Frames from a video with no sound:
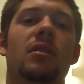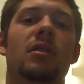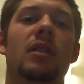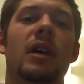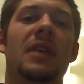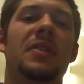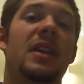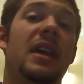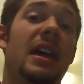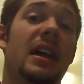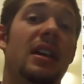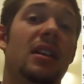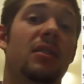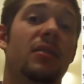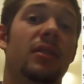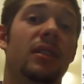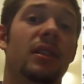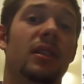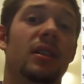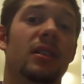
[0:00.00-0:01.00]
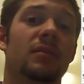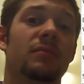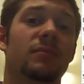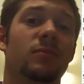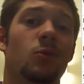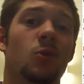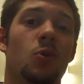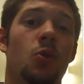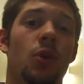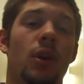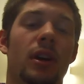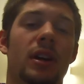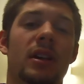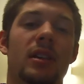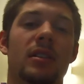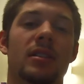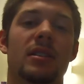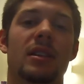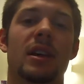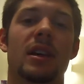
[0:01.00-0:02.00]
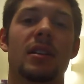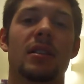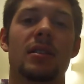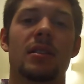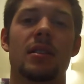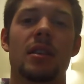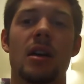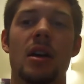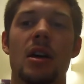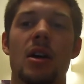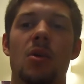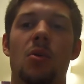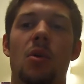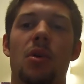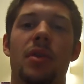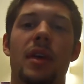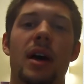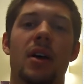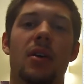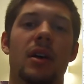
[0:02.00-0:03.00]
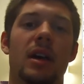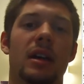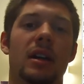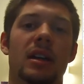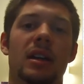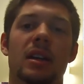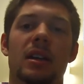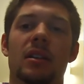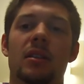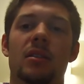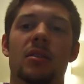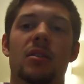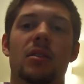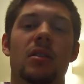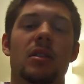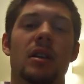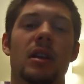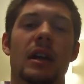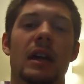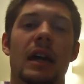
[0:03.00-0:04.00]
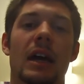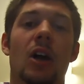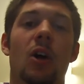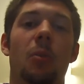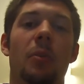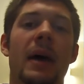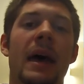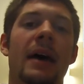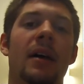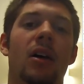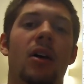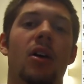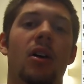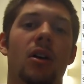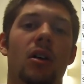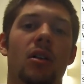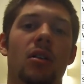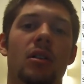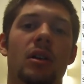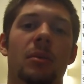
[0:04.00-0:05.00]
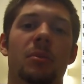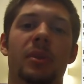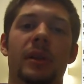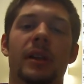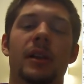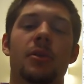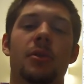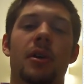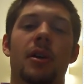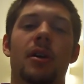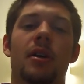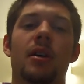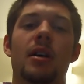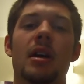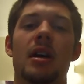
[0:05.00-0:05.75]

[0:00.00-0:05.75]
at the end of a working sets, without any help at all, completely raw.